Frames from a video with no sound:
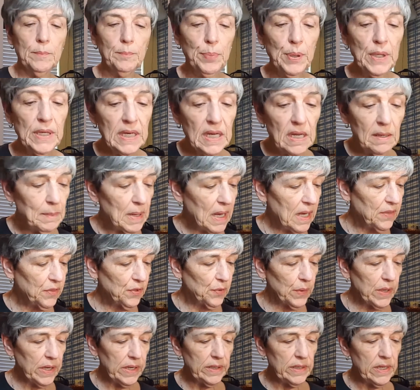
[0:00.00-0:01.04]
putting my
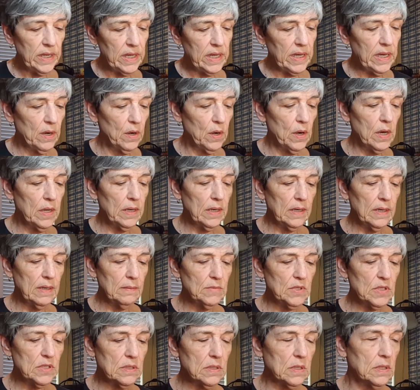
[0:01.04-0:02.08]
3D on, and
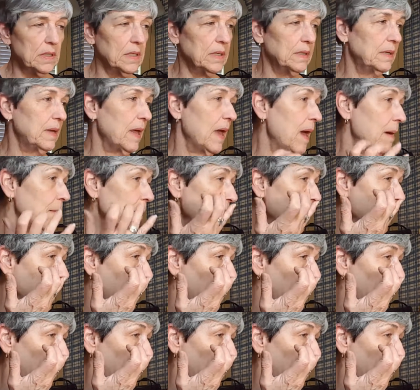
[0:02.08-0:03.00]
I'm just going to dab it.